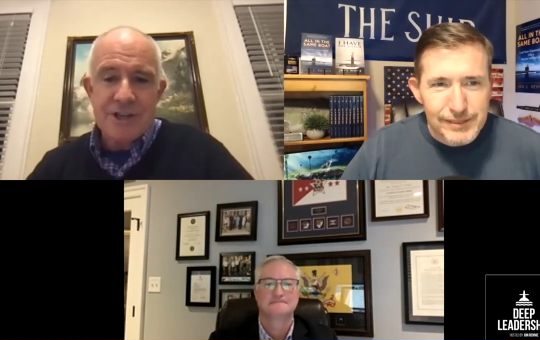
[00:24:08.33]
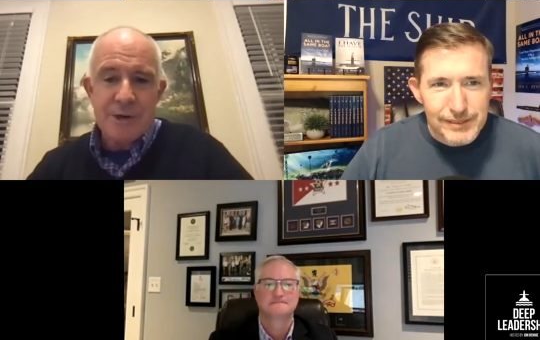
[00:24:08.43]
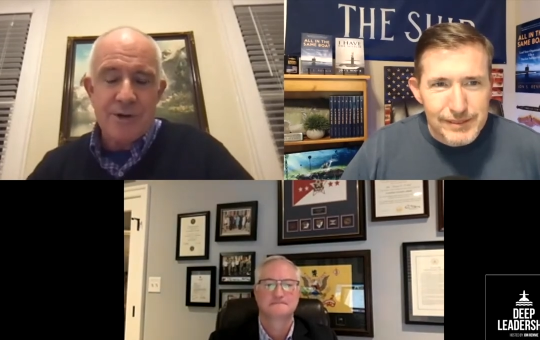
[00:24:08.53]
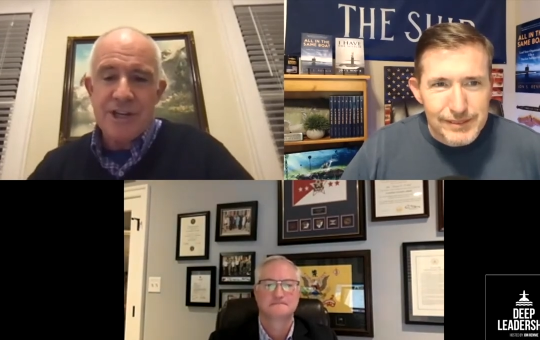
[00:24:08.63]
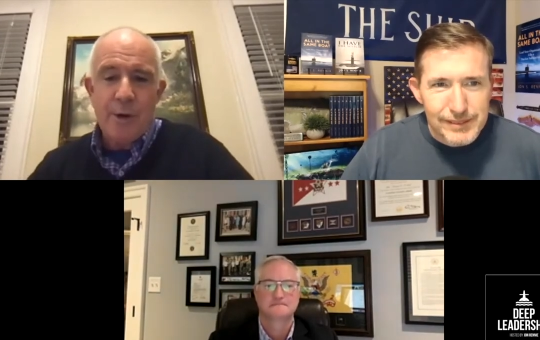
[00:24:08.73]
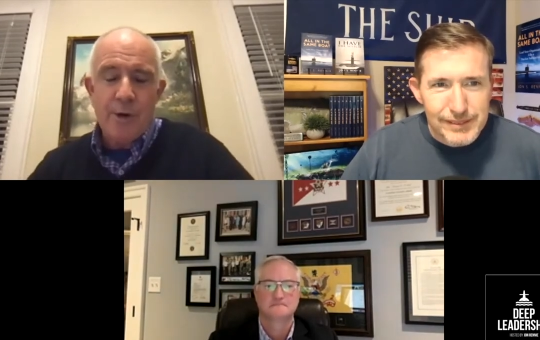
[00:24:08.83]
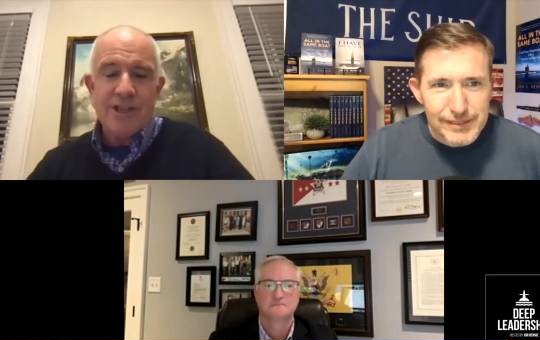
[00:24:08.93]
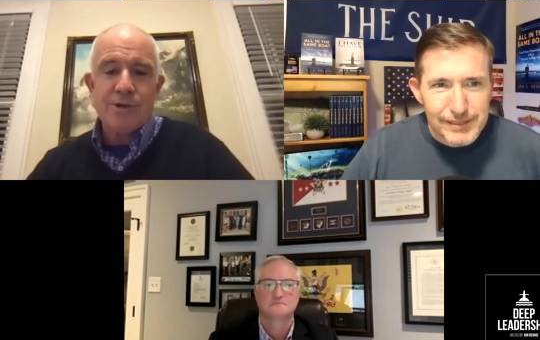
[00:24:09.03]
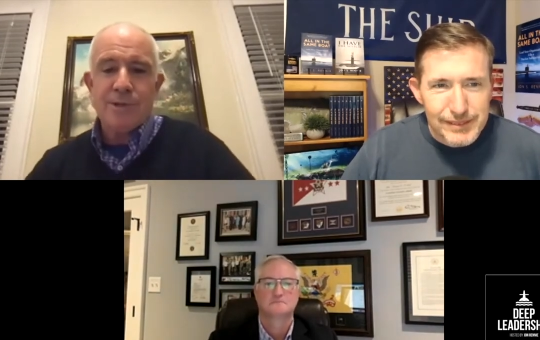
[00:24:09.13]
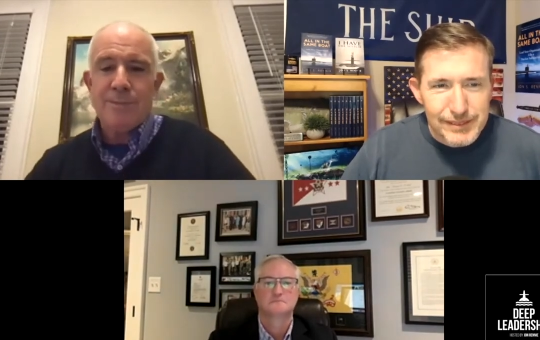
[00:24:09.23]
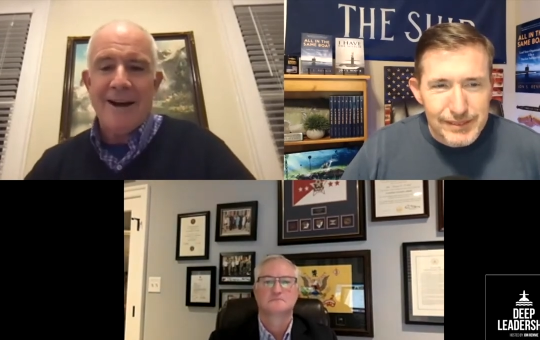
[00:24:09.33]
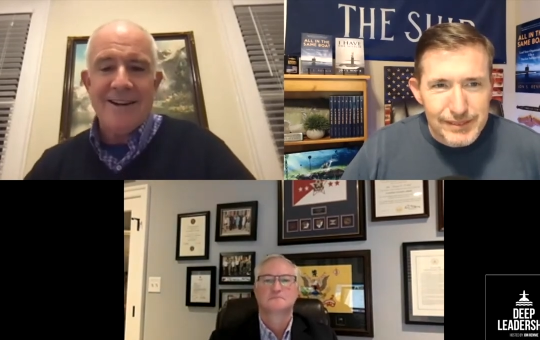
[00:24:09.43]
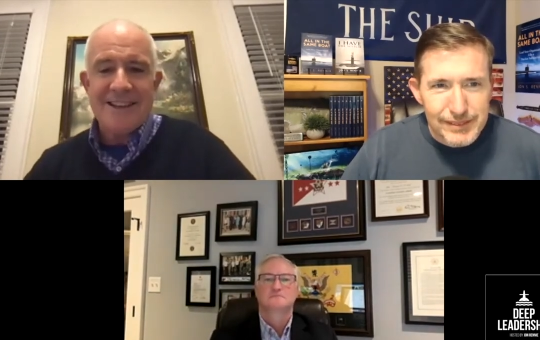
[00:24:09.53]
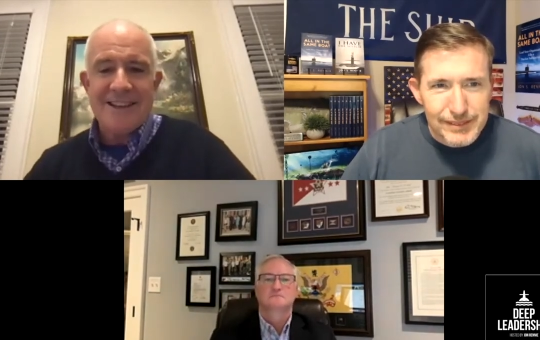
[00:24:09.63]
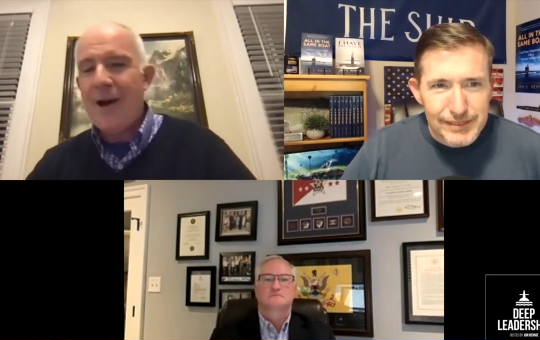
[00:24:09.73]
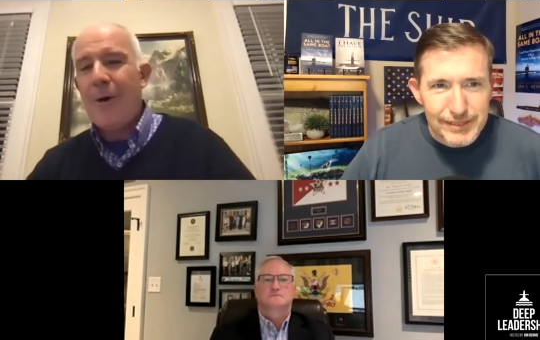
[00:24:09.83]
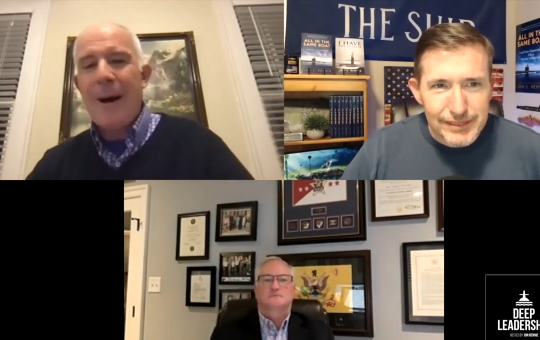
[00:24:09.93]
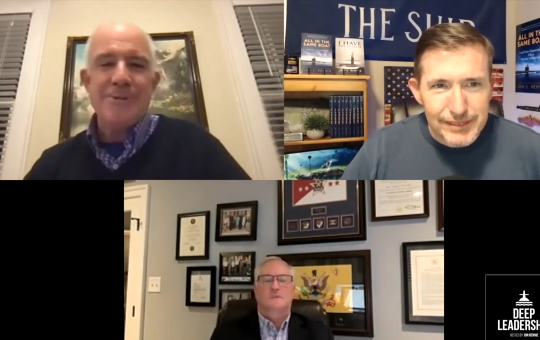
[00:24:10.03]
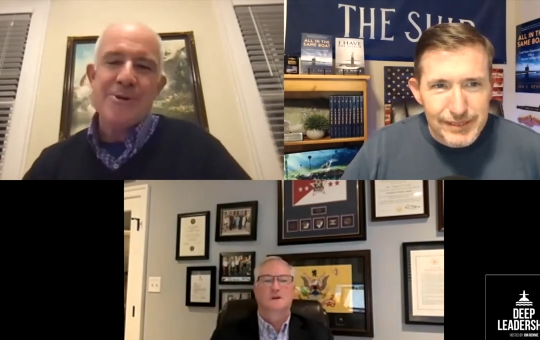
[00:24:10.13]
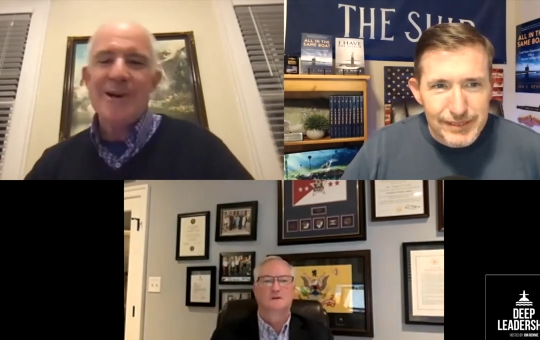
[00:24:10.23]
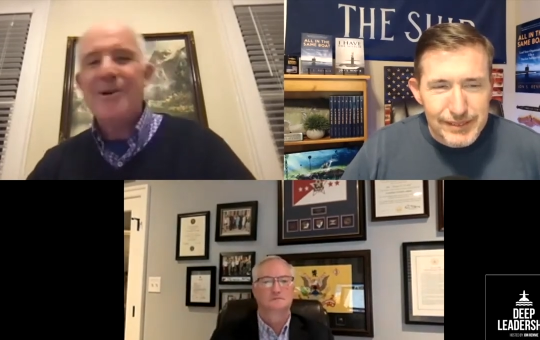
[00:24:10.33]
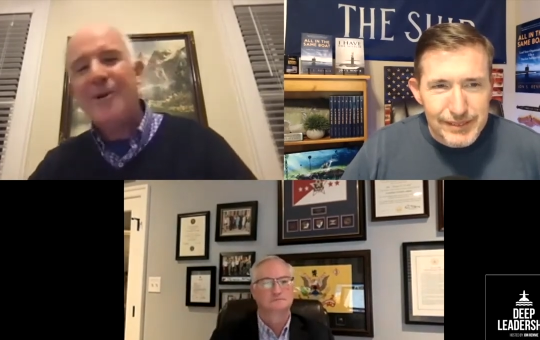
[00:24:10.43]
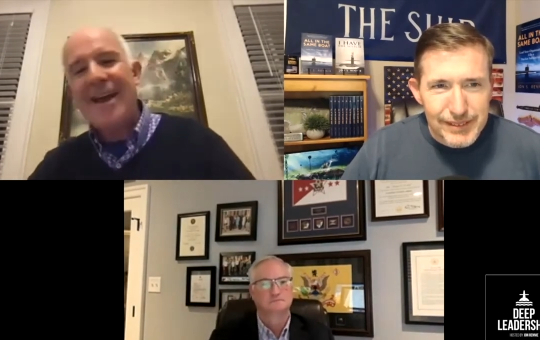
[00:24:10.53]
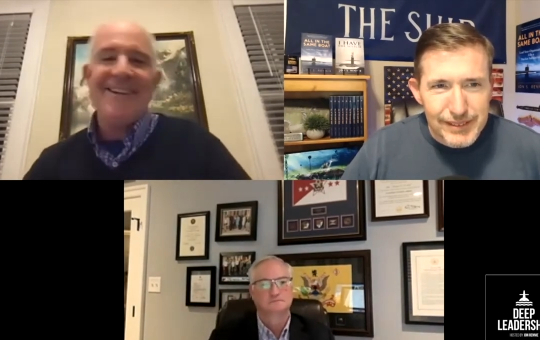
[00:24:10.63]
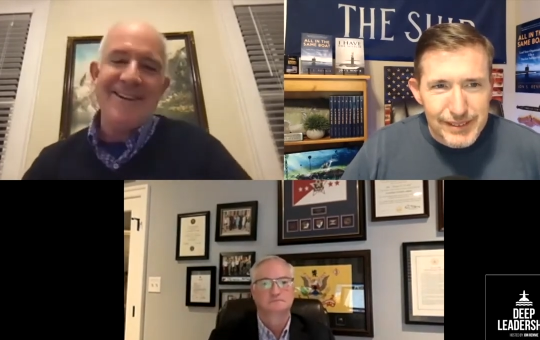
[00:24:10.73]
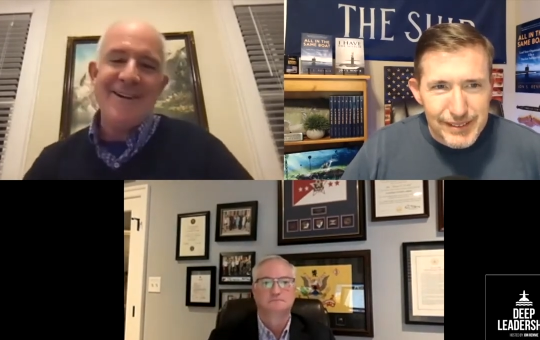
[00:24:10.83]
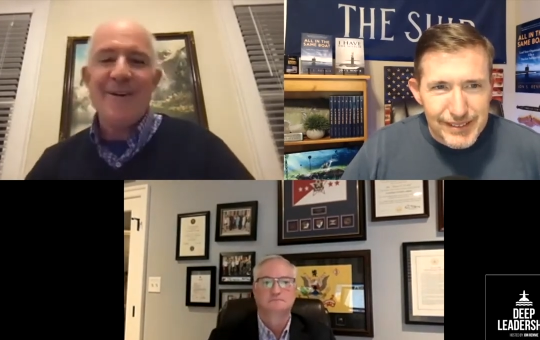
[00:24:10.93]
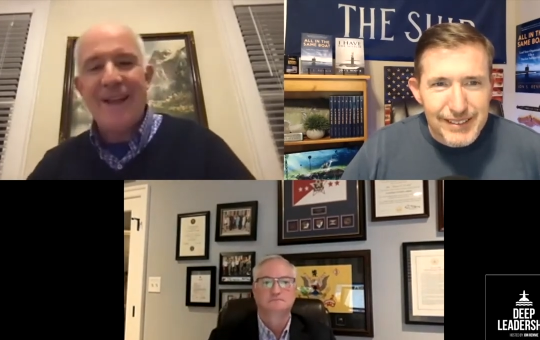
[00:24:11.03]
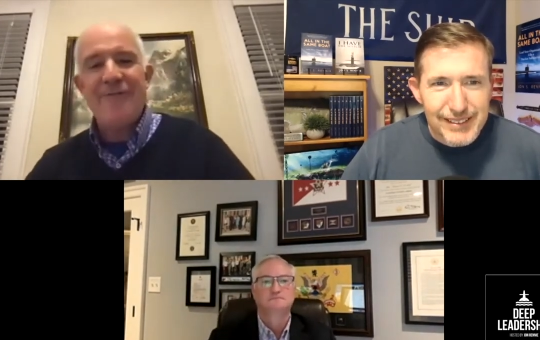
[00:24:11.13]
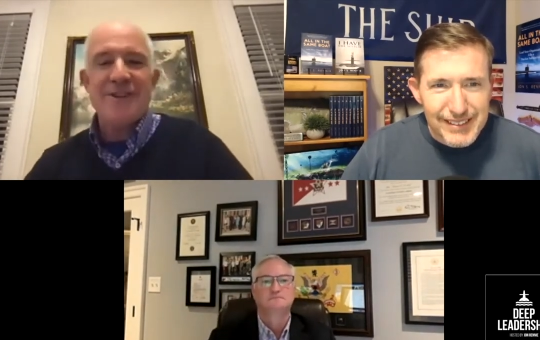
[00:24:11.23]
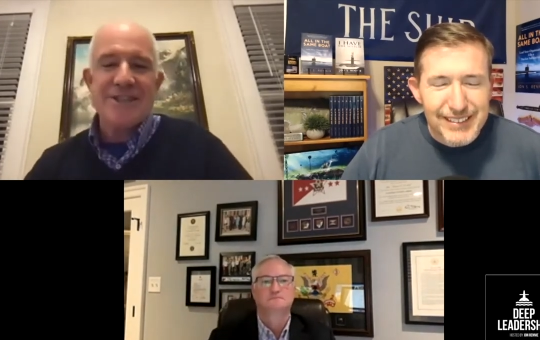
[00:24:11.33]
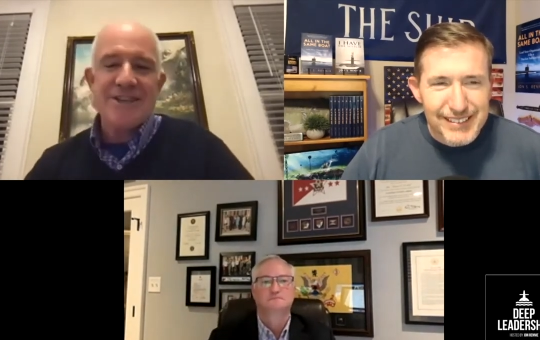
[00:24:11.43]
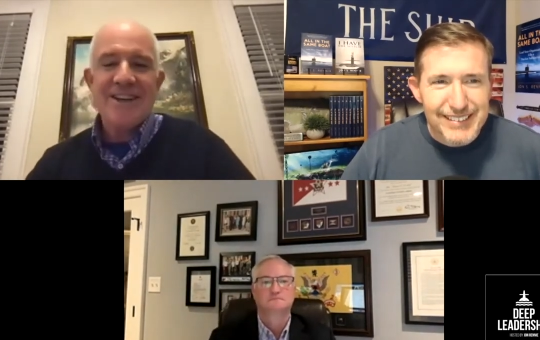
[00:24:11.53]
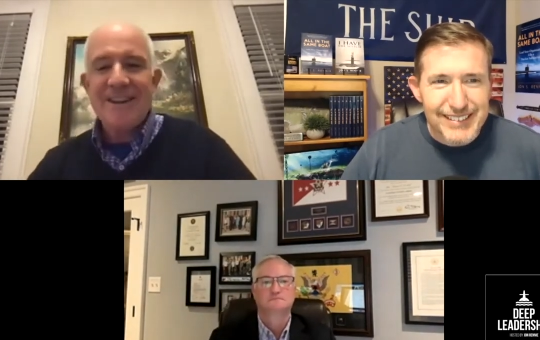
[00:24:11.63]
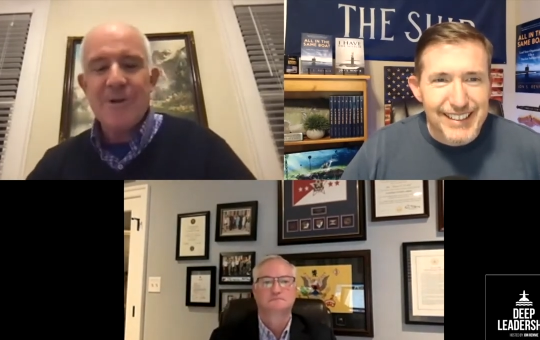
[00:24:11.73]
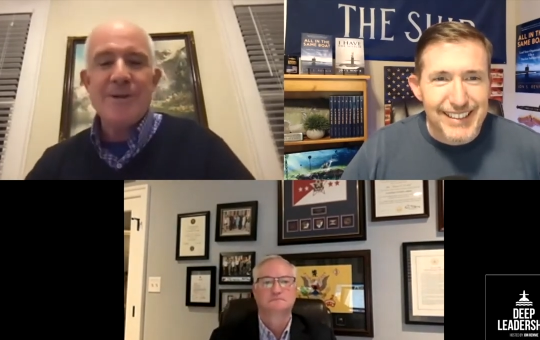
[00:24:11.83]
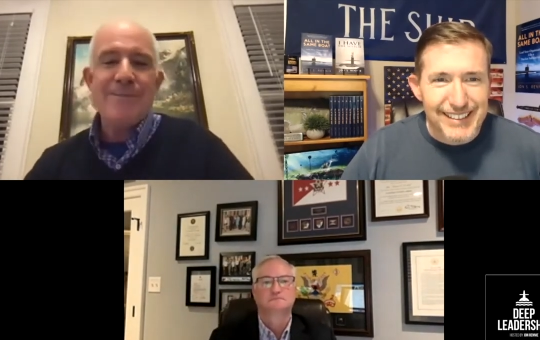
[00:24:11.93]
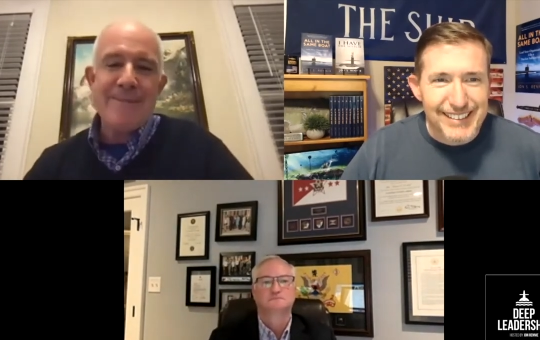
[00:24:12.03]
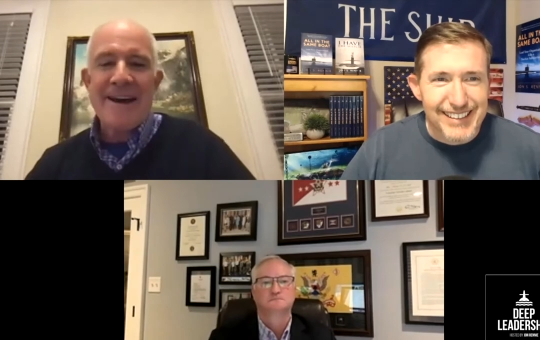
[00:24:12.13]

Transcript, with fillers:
Speaker 1: she always responds like, Oh, I'm doing great. You know, life is couldn't yeah, be better.